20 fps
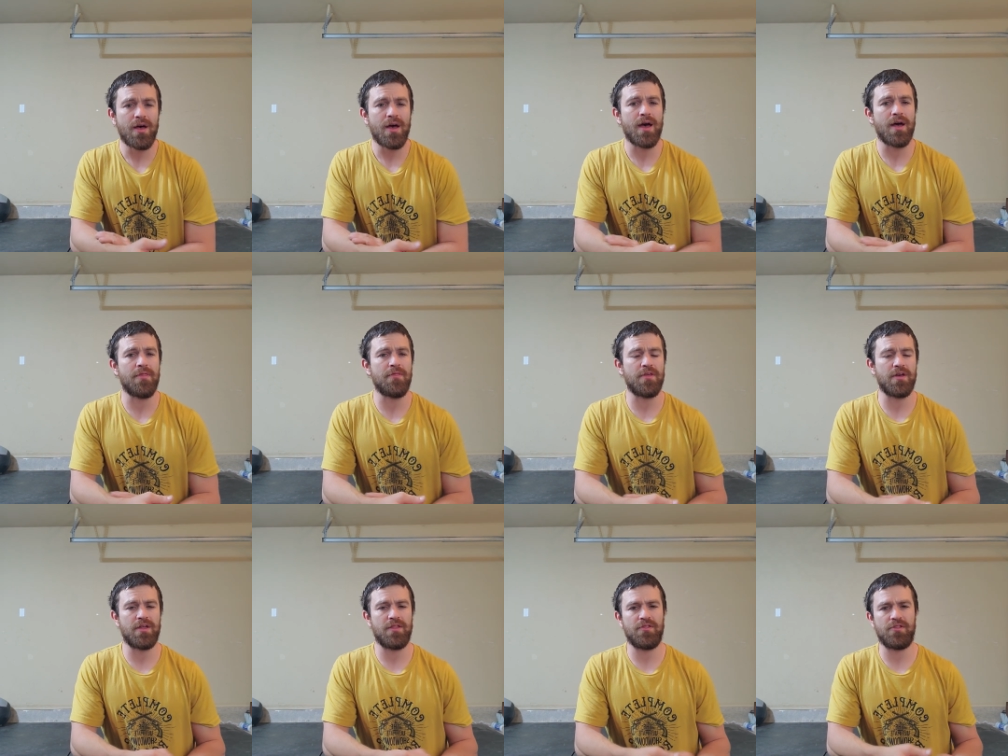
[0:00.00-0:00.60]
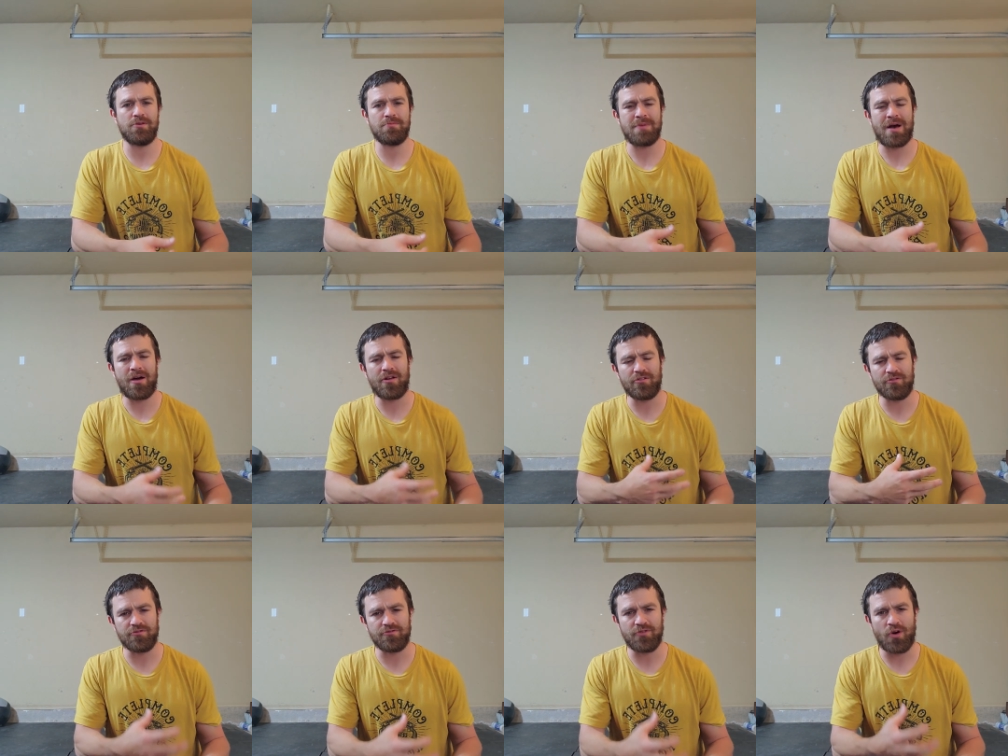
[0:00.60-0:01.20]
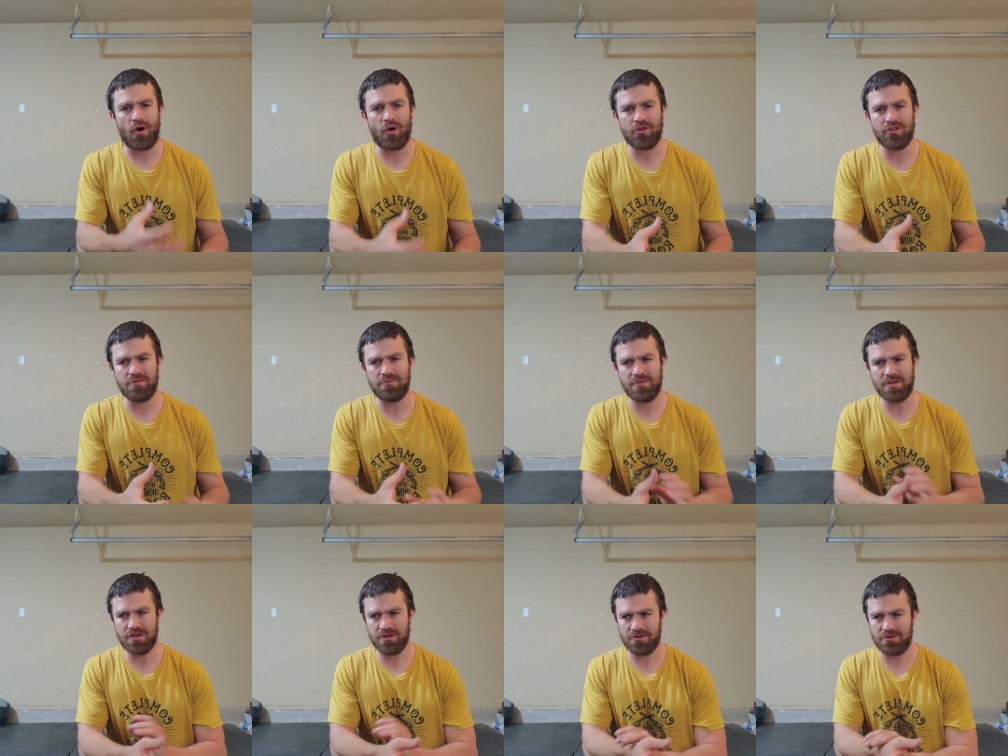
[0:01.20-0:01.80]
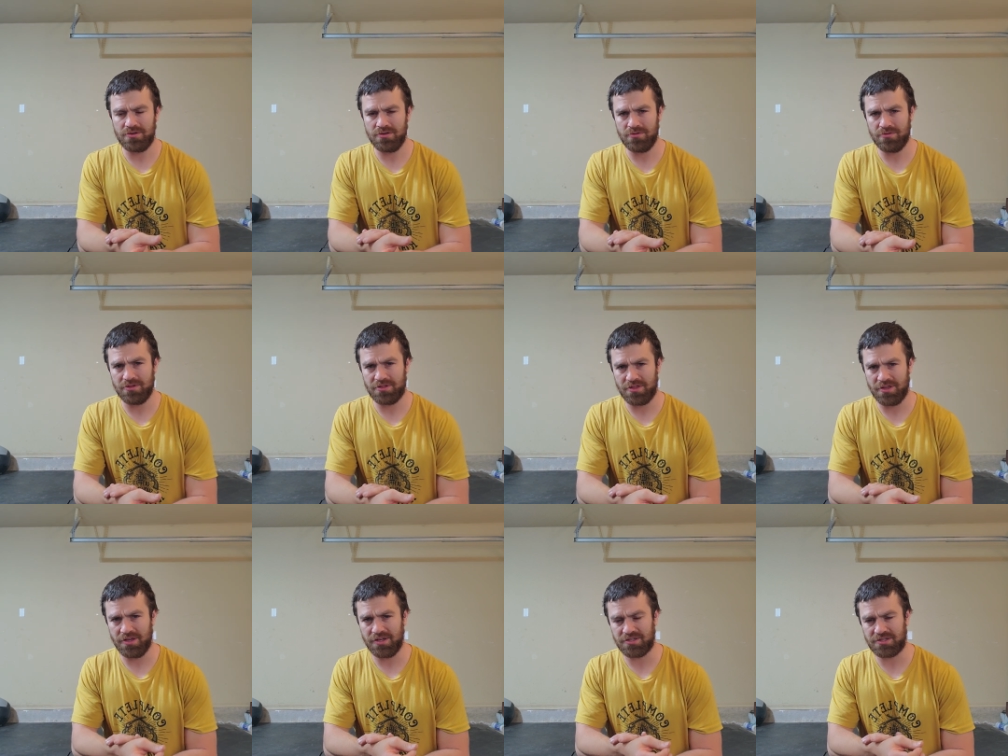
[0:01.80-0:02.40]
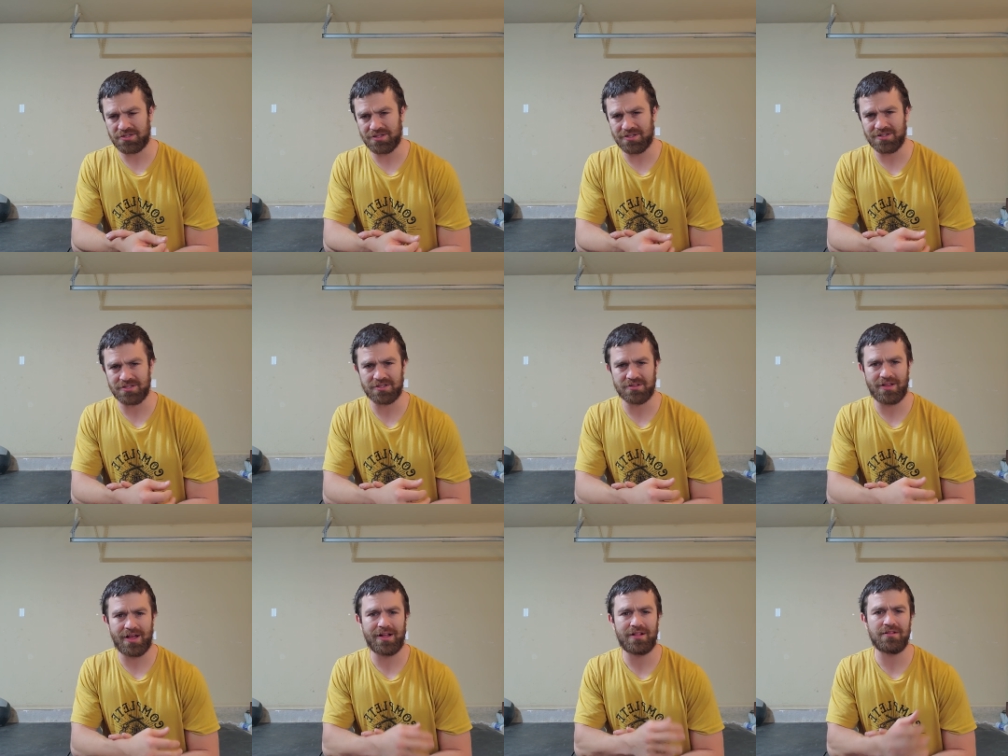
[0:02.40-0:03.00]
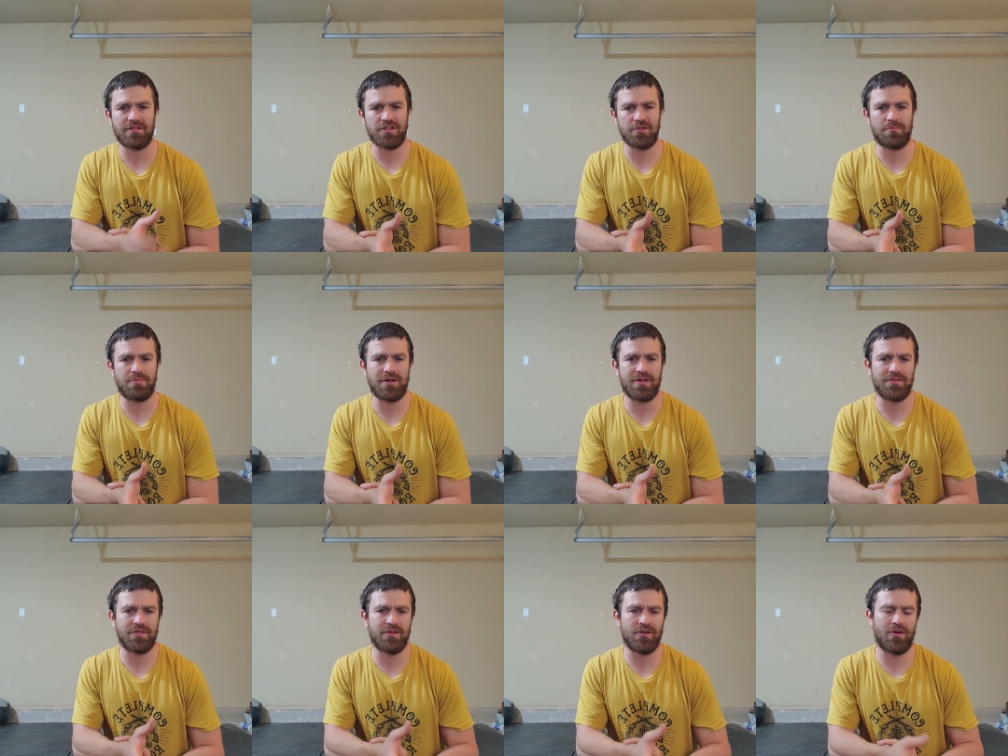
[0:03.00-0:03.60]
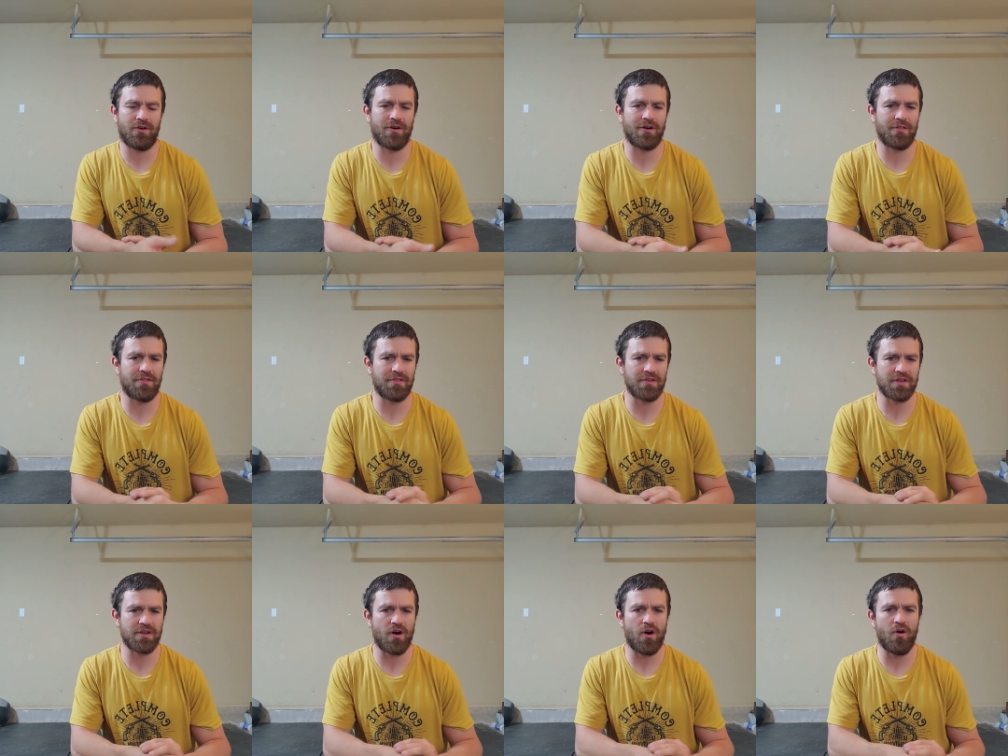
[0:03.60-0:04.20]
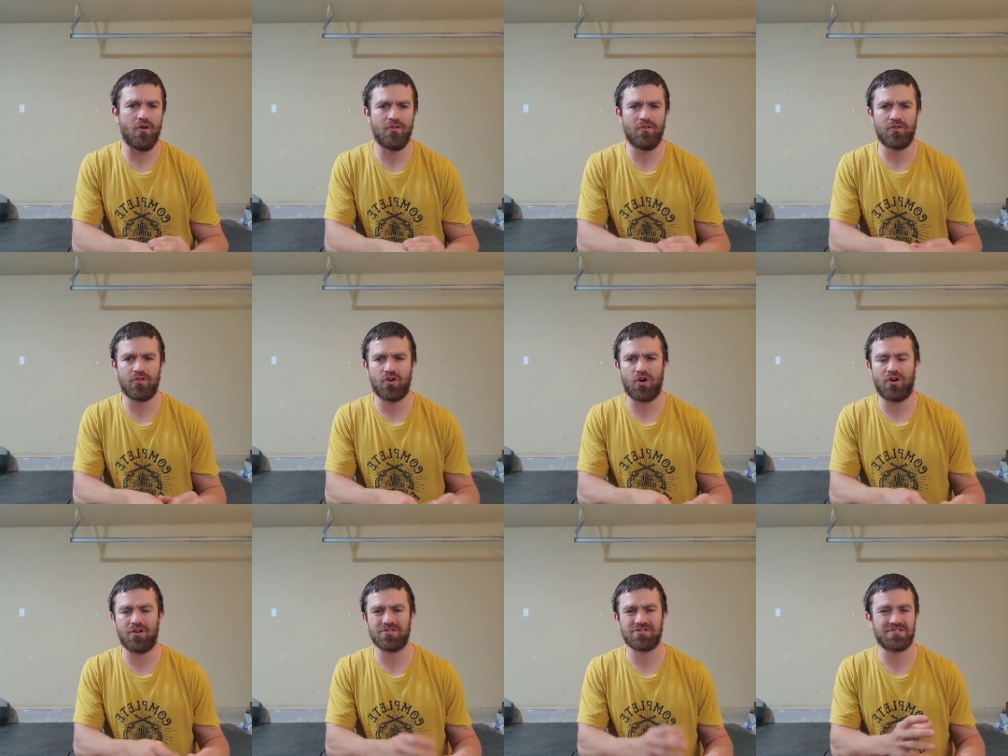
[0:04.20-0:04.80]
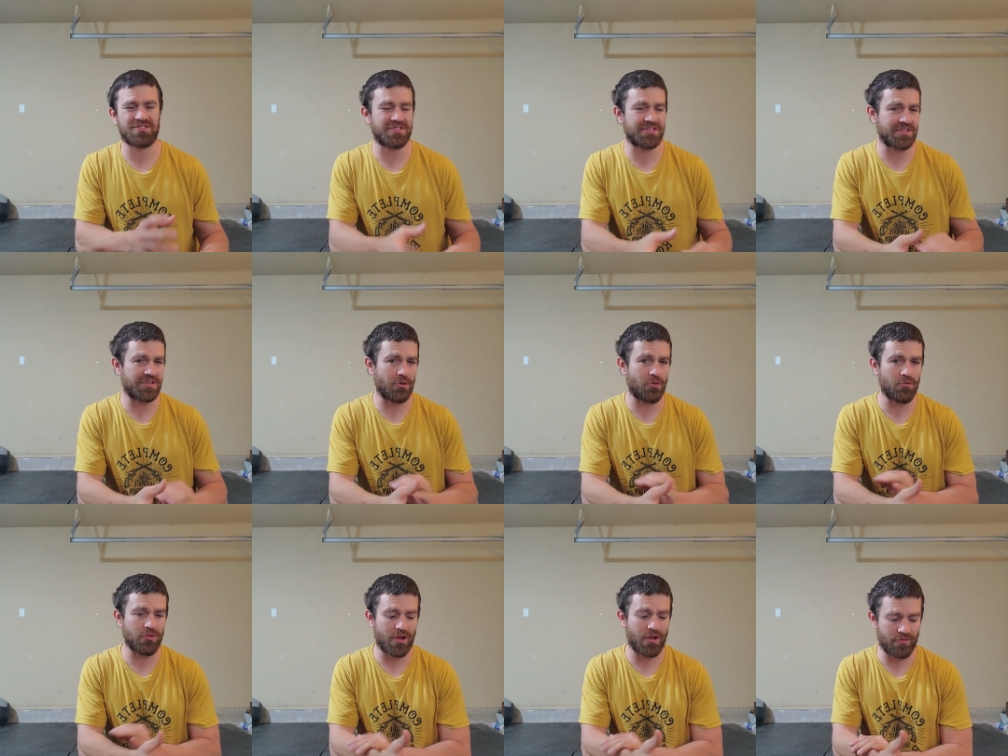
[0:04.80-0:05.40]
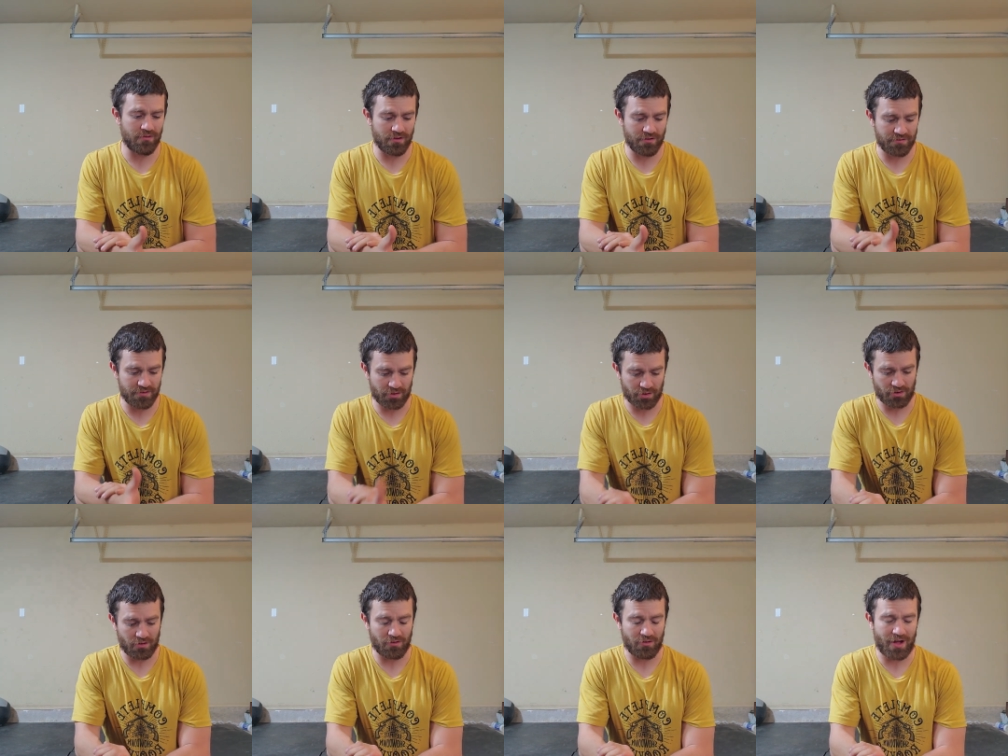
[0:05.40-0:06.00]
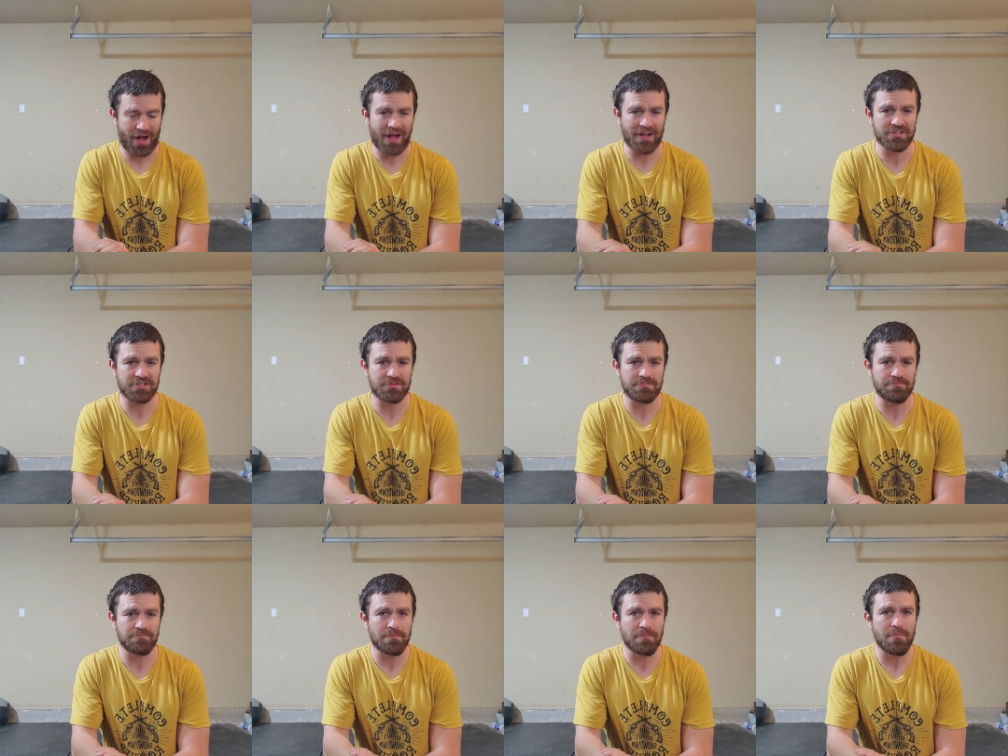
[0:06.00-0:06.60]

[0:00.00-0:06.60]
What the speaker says: and then the amount of volume that you do with this is likely dependent on the overall skill level of your class.